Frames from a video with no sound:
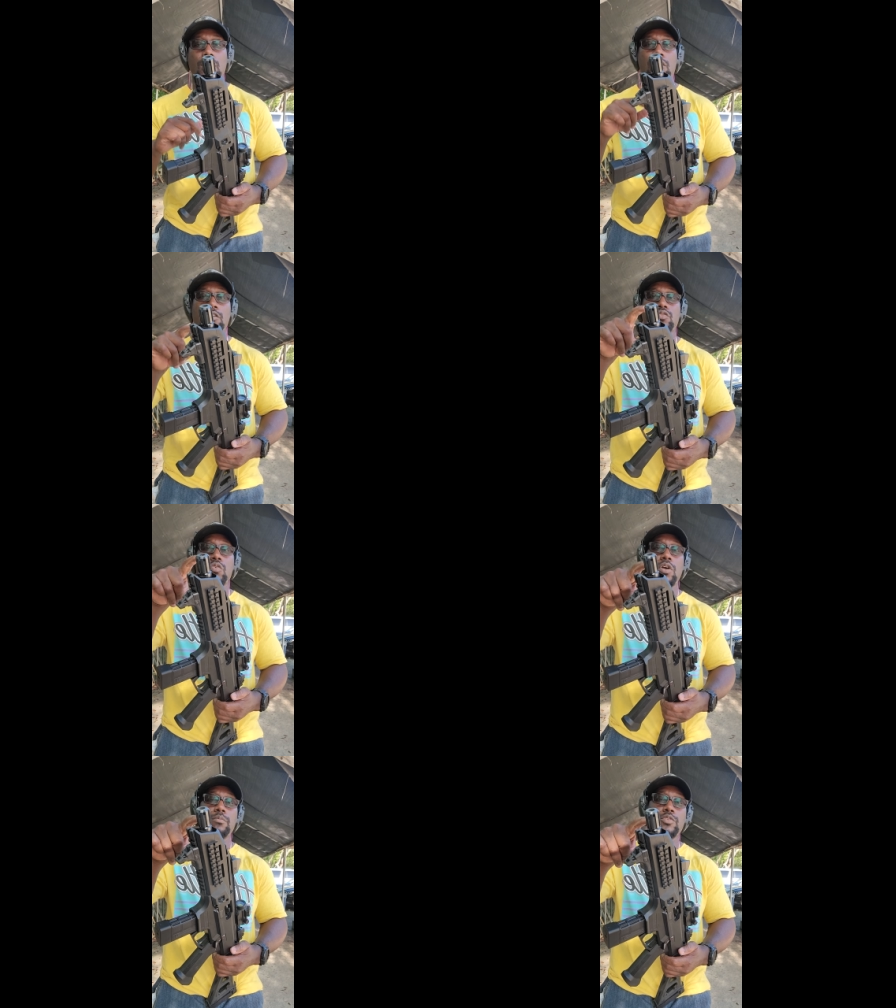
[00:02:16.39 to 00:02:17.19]
It
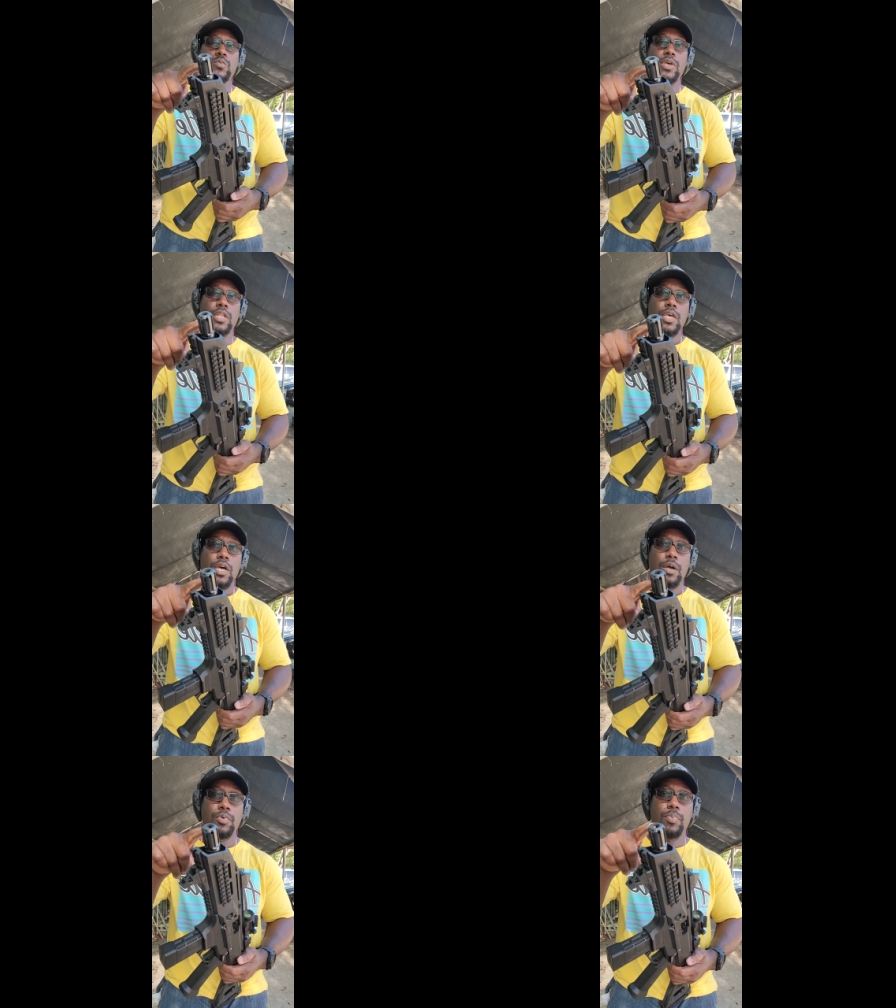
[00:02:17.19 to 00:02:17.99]
also comes with
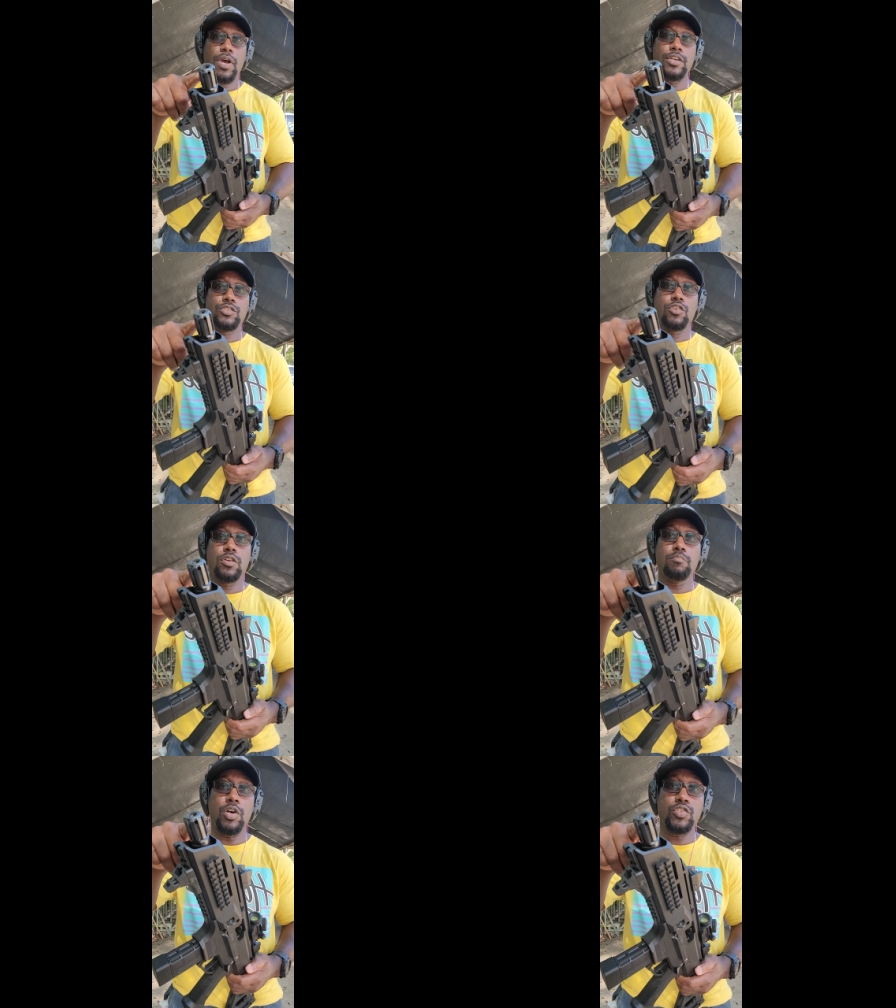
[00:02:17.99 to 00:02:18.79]
a
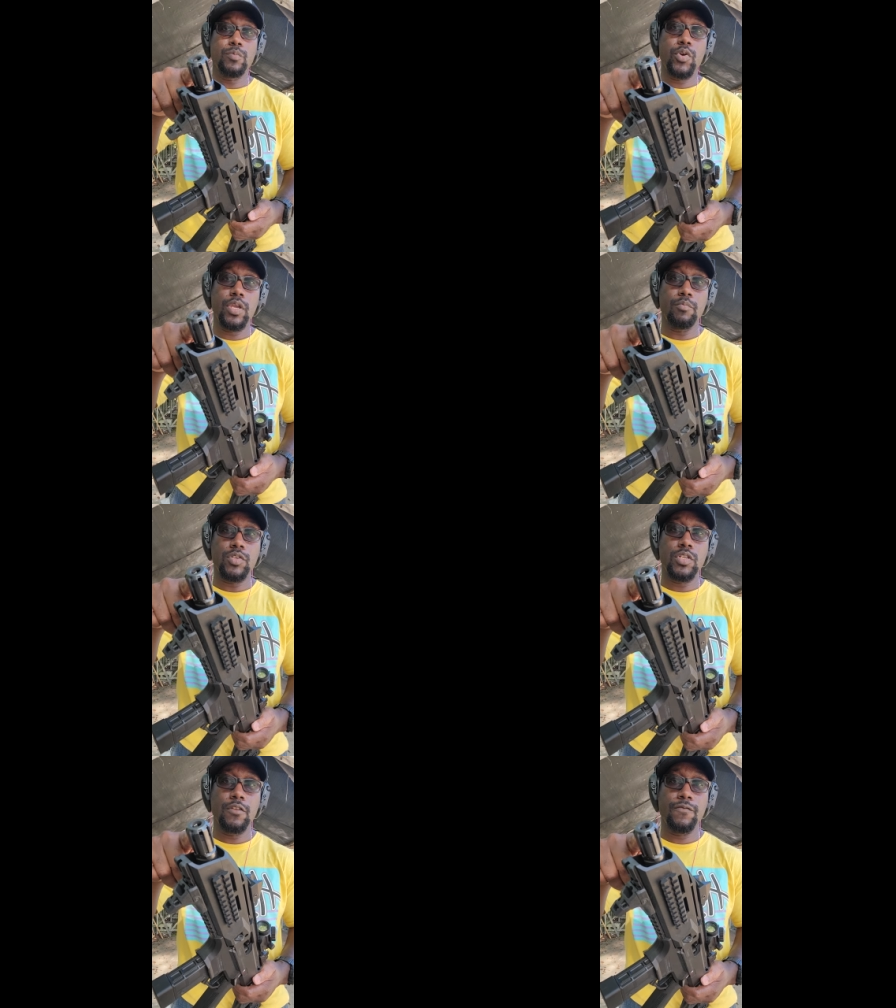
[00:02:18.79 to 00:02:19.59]
proprietary muzzle brake,
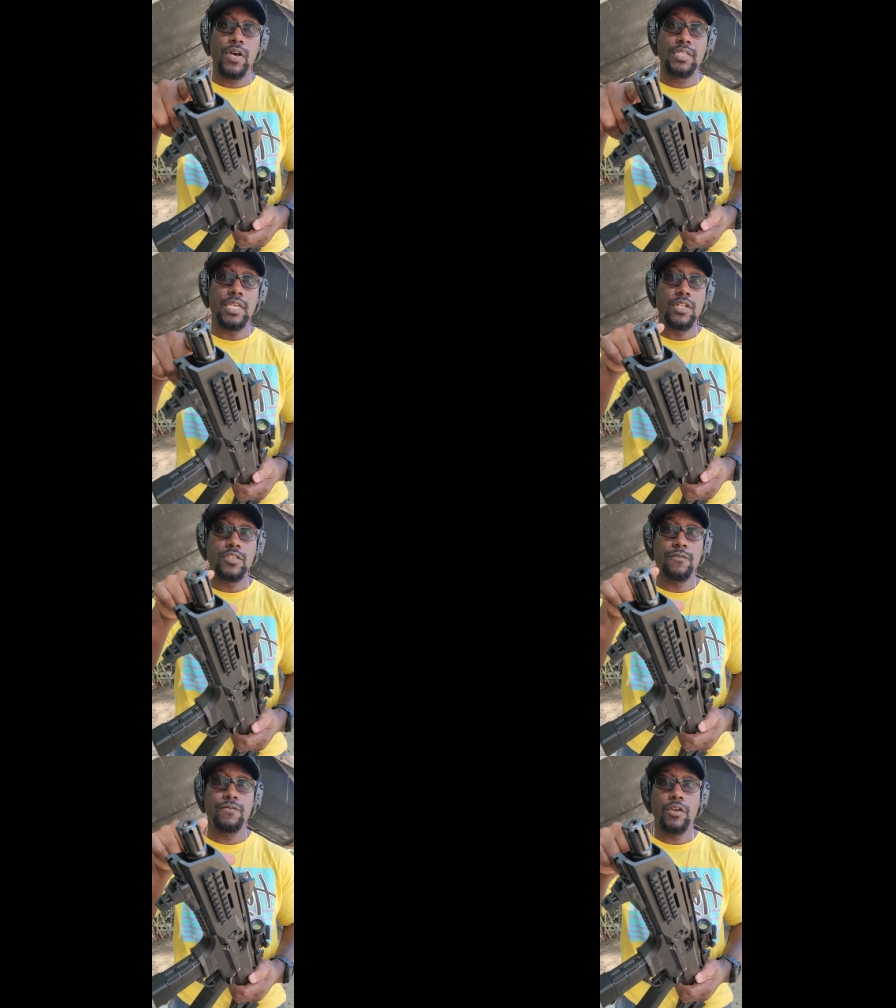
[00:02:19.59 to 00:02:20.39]
muzzle device that
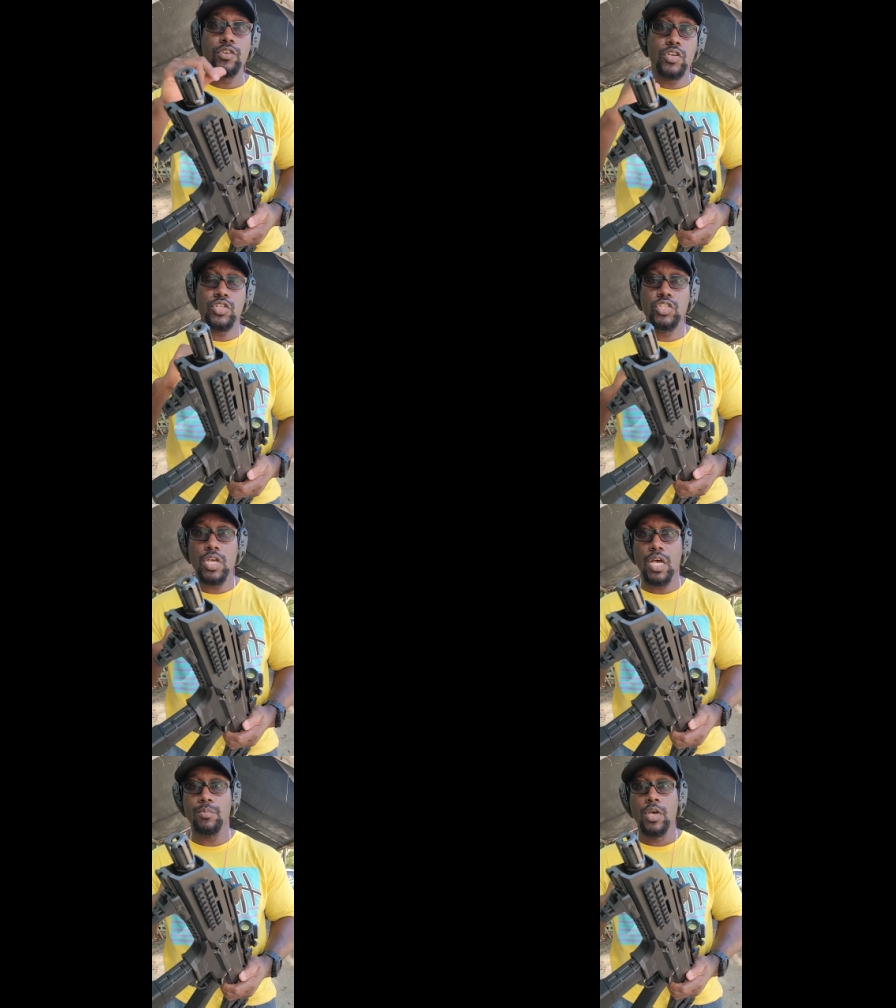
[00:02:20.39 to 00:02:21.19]
does a very good
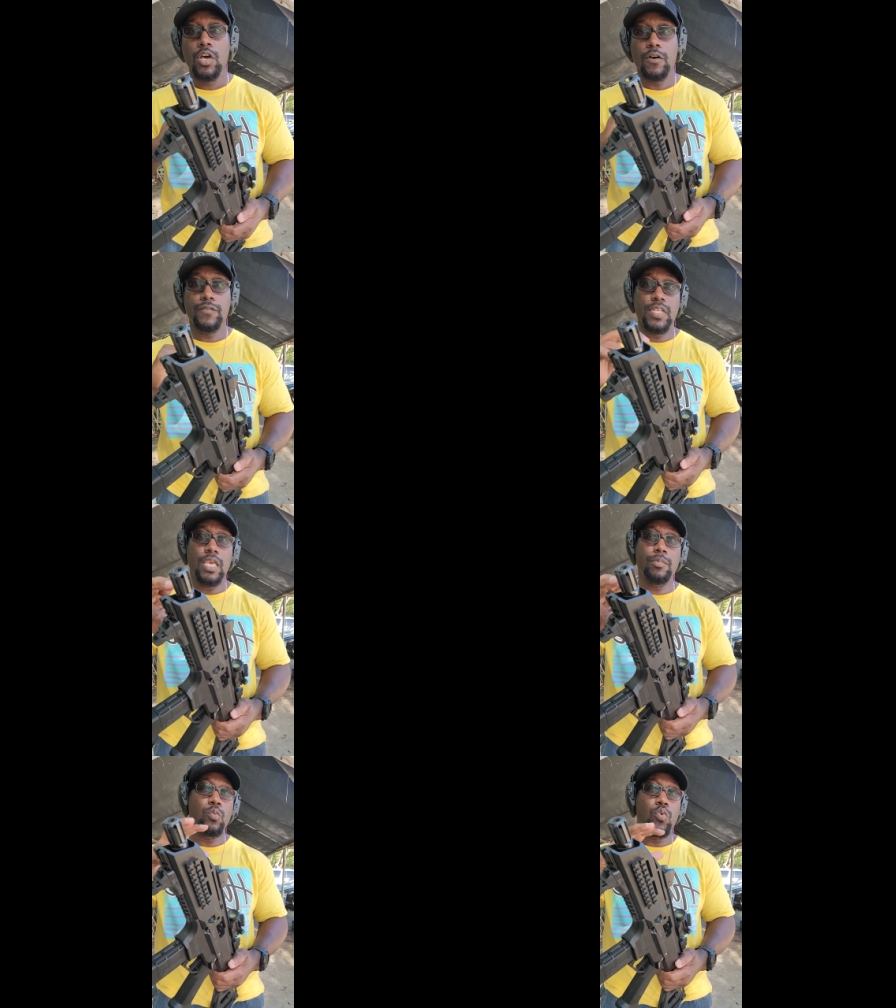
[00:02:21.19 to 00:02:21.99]
job of
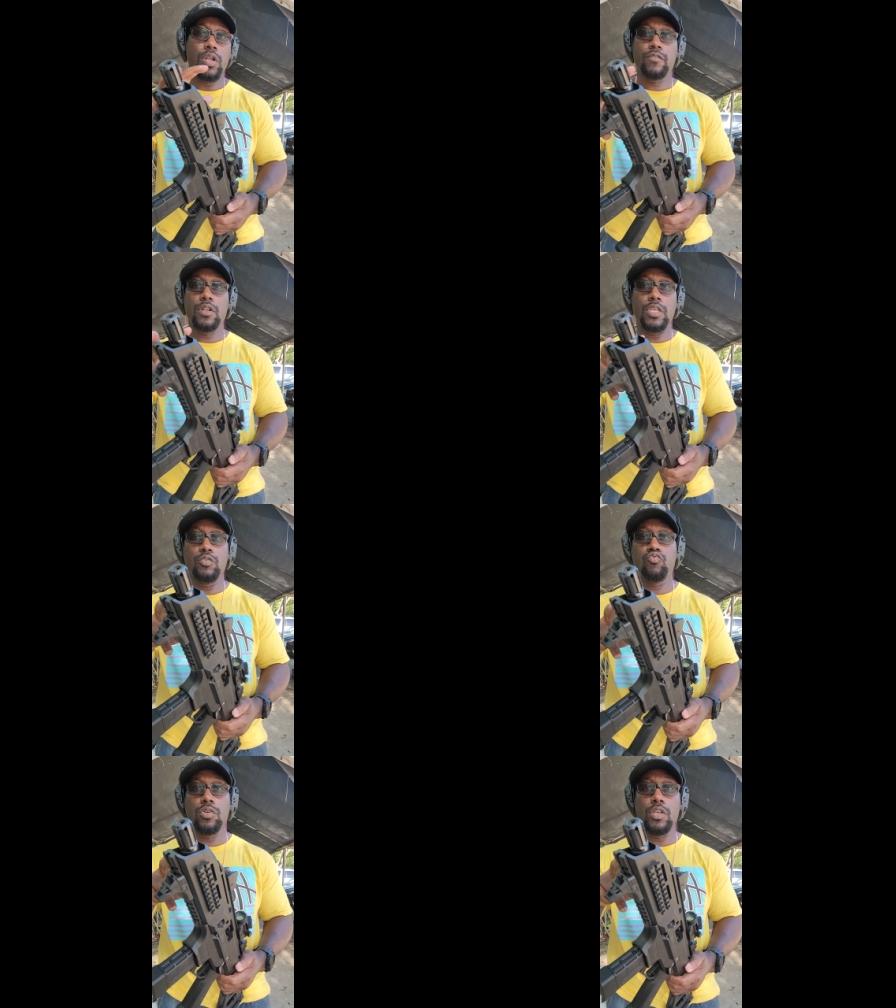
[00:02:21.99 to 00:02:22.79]
taming whatever the
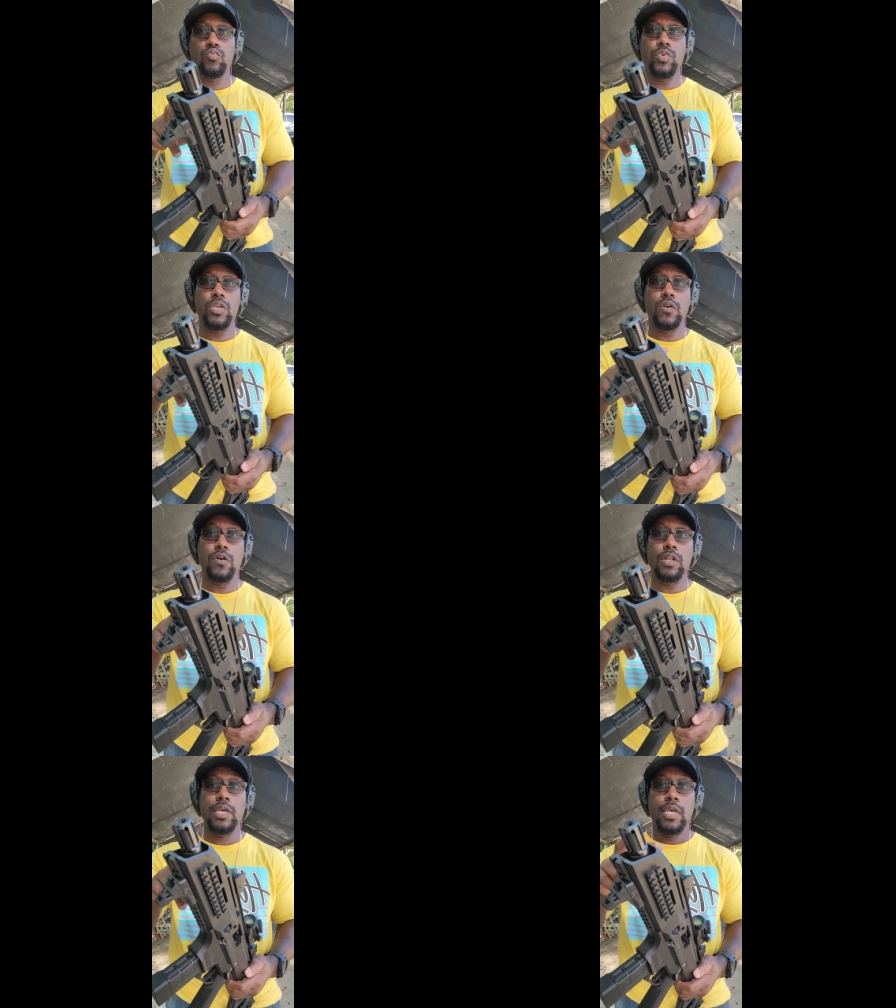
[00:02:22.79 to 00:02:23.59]
little
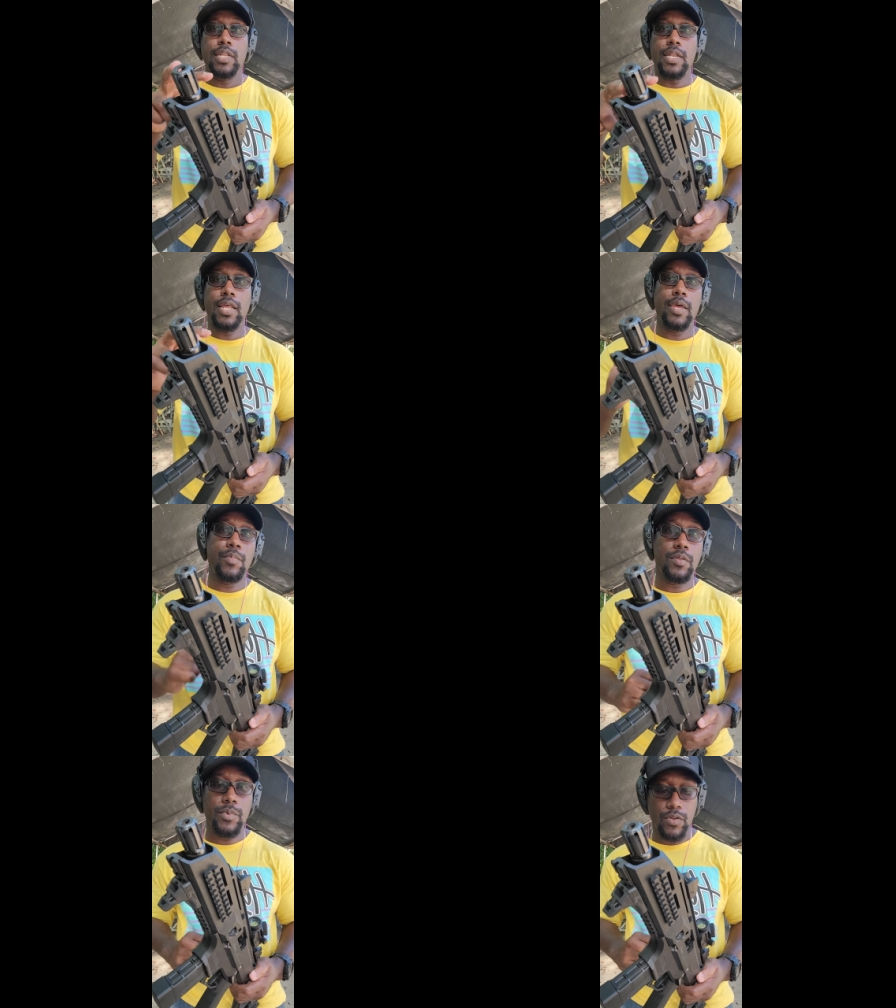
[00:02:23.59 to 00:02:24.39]
recoil that
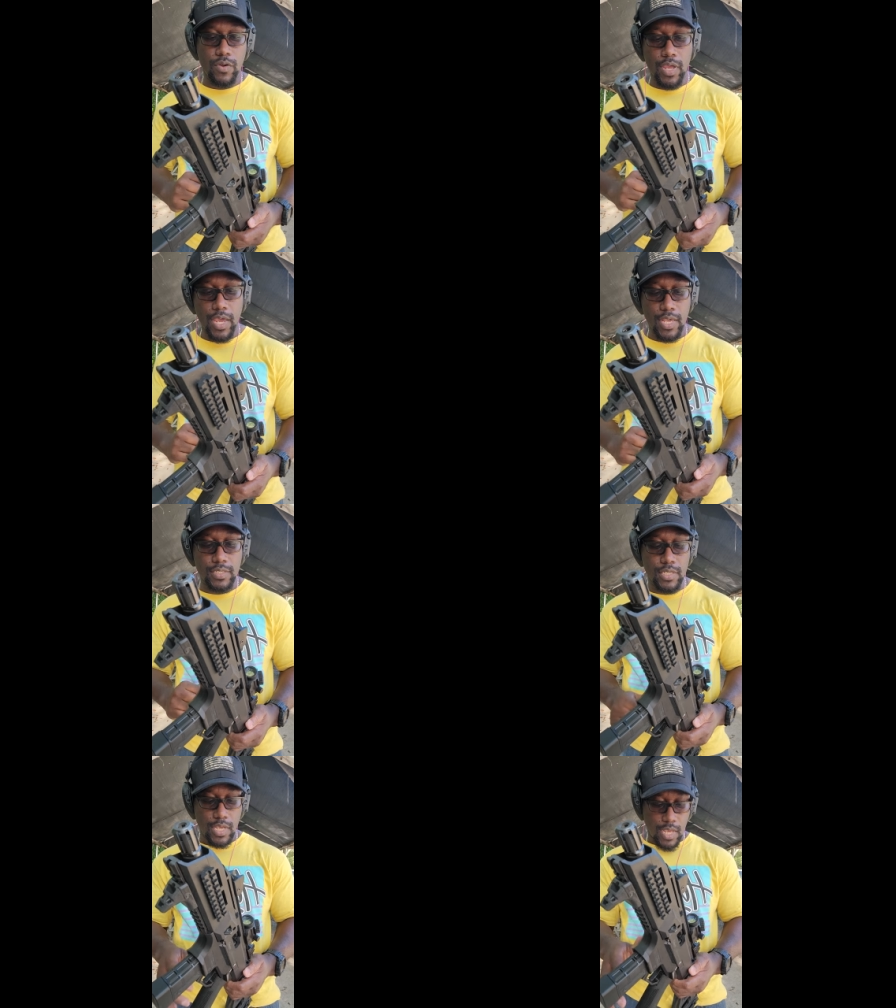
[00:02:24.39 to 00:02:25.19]
9mm
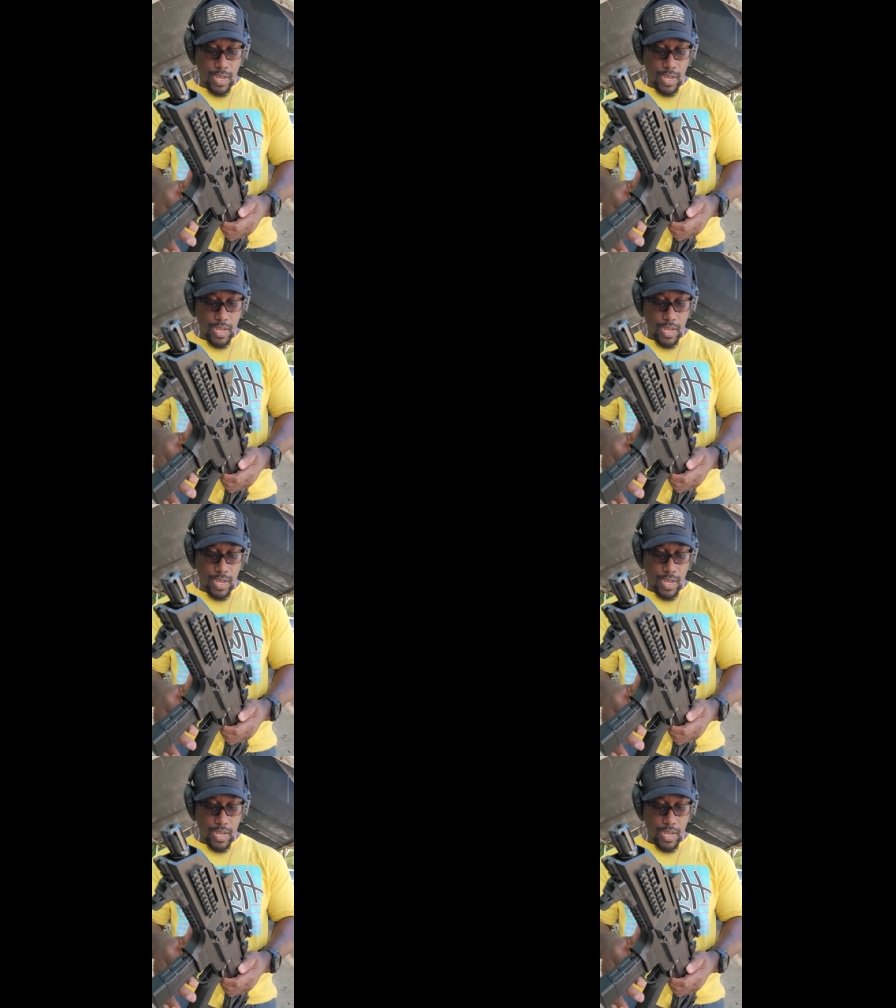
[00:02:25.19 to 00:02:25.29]
has.